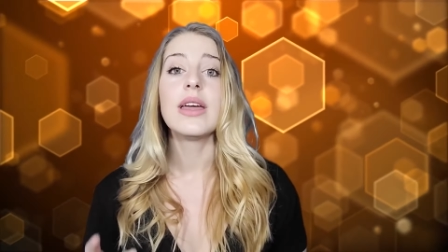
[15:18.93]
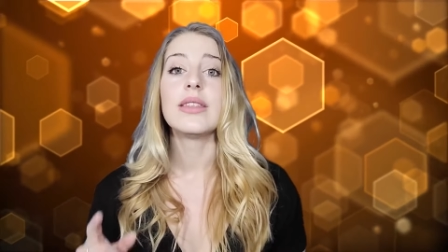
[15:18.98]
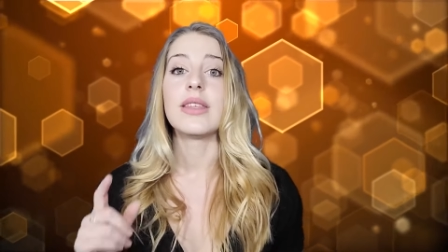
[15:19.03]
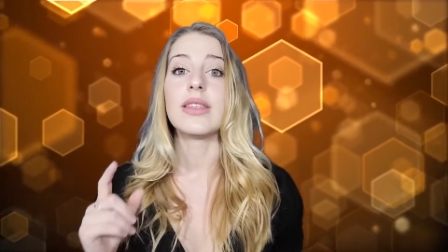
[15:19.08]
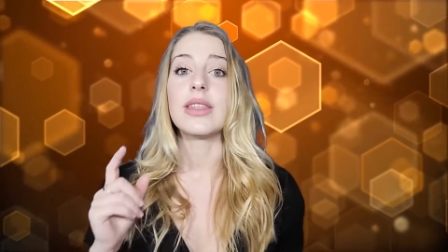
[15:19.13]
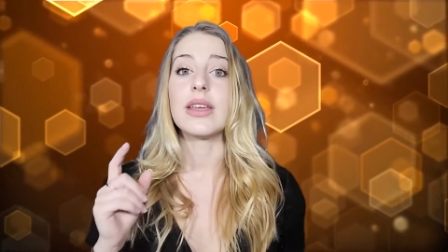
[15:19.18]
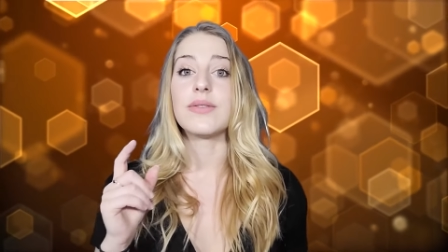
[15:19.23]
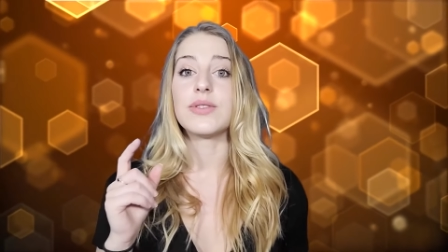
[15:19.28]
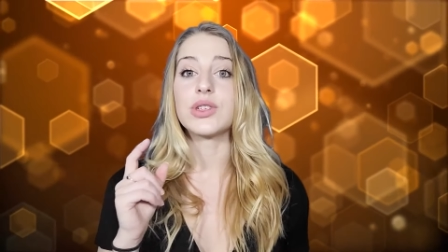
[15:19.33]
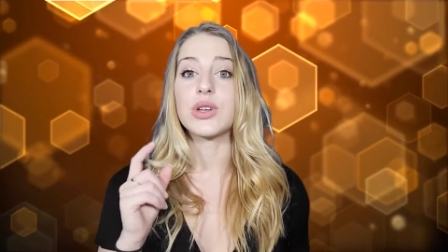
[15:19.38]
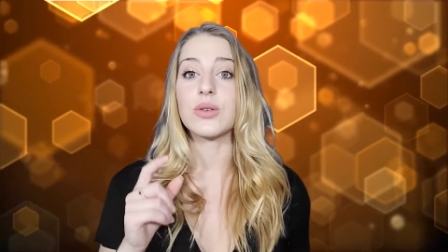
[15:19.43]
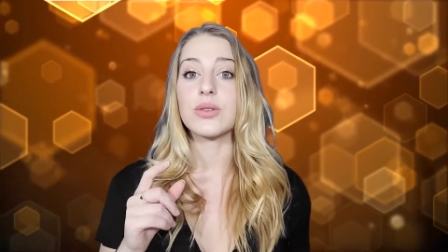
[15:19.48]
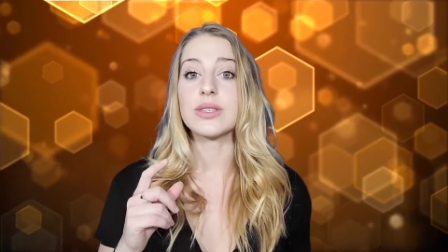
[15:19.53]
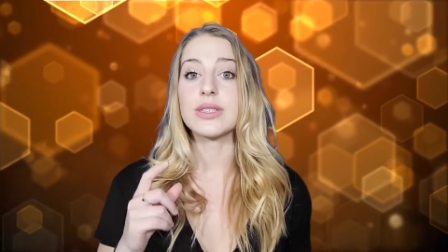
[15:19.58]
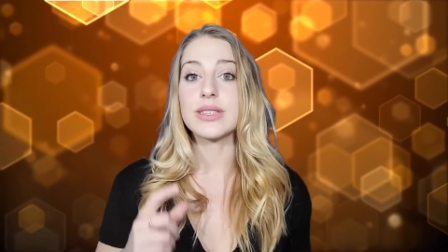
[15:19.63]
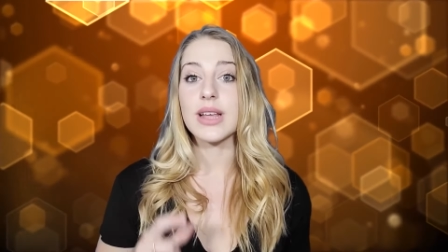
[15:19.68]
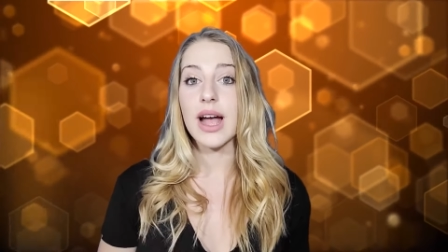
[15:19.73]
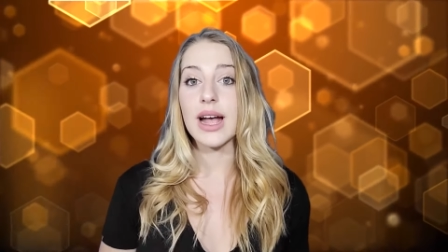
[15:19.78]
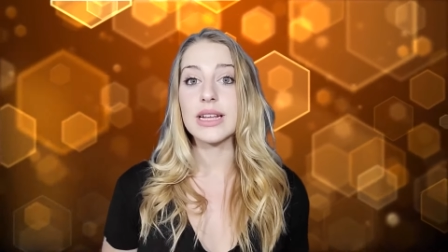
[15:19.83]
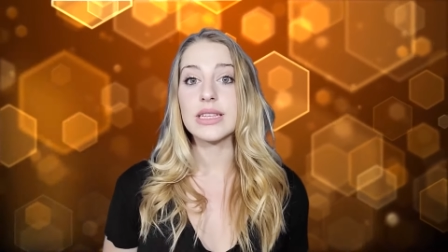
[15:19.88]
that they've shown
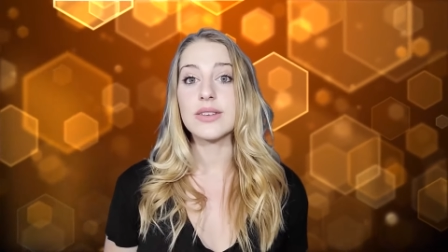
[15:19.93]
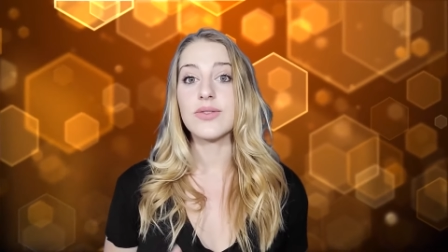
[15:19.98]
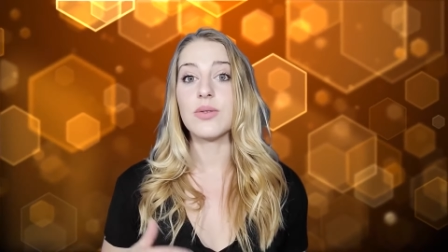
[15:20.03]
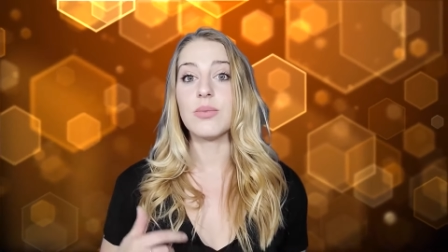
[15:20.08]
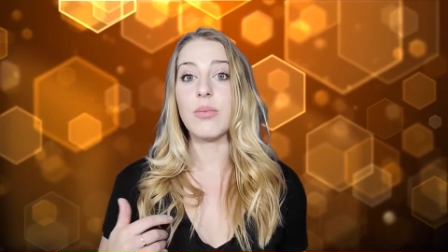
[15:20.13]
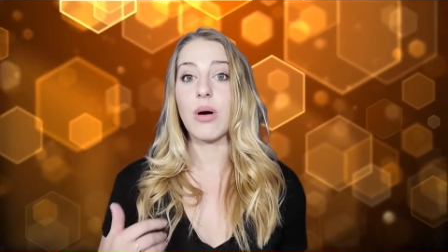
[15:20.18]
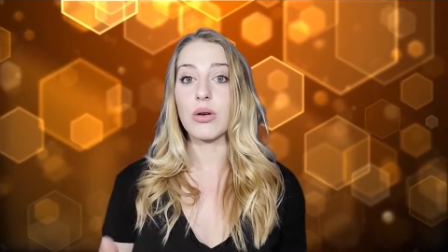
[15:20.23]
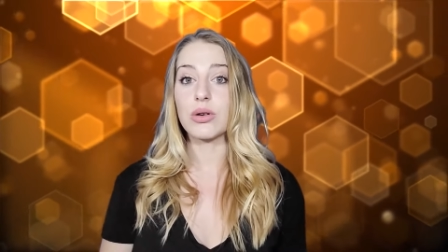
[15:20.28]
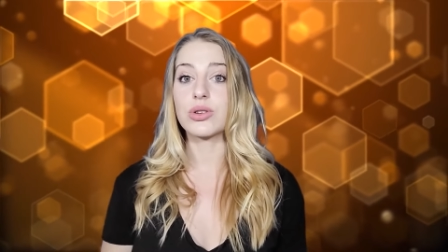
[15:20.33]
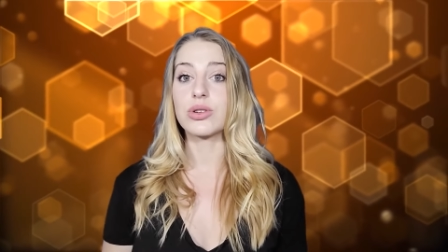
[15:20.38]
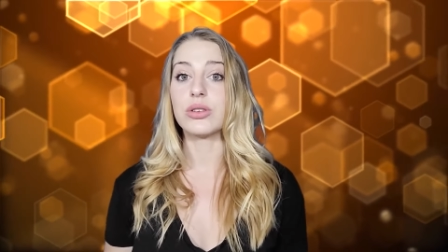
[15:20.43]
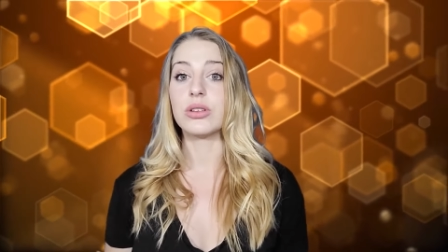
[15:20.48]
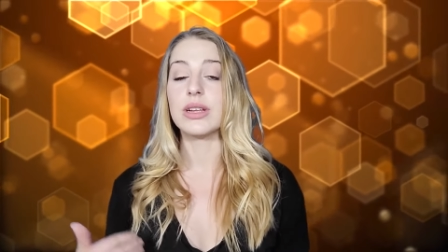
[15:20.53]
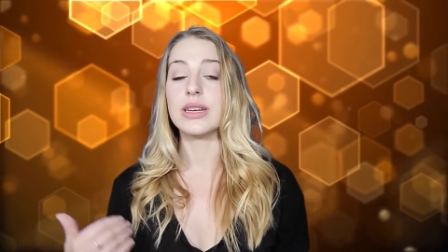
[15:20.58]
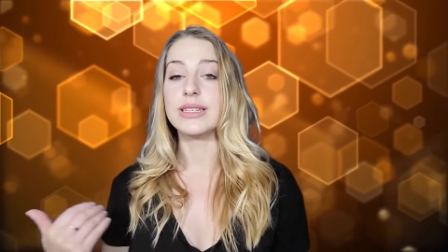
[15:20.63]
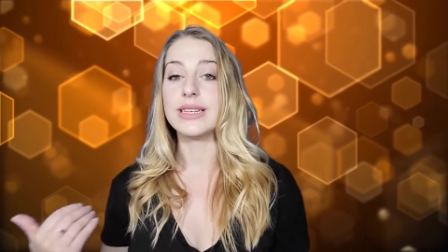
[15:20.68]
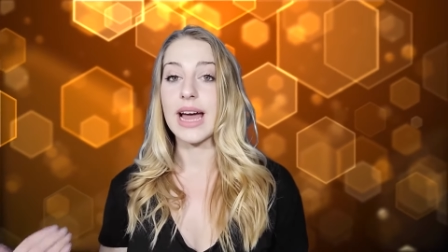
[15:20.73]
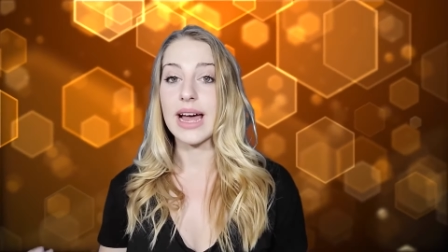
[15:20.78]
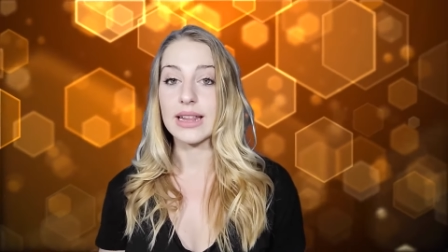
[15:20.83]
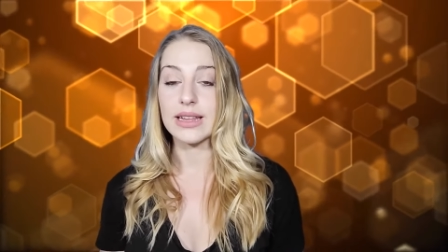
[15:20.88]
signs of emotional
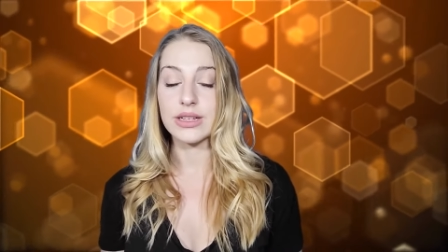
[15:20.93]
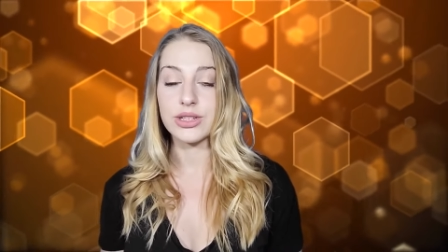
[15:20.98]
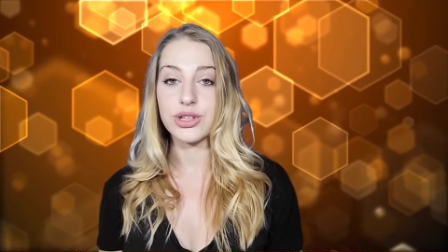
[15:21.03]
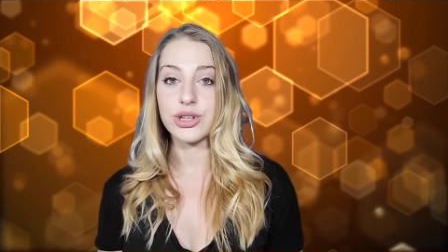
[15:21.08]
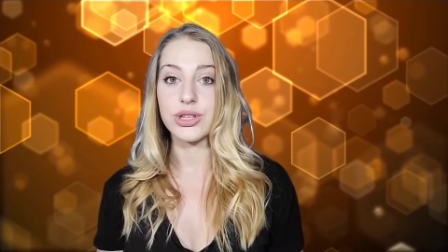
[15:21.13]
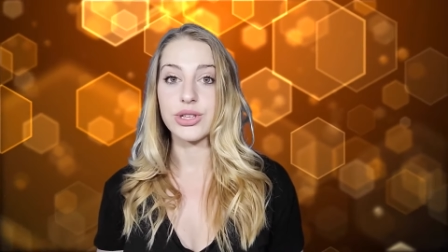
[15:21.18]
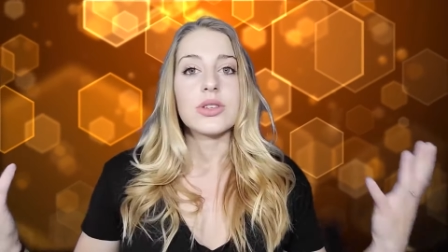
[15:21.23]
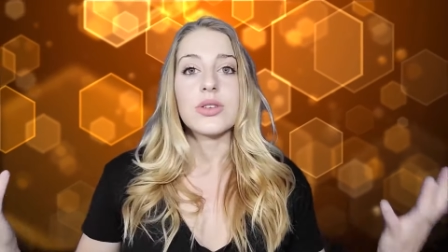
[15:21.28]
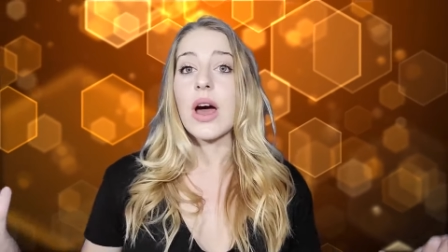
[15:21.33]
intelligence.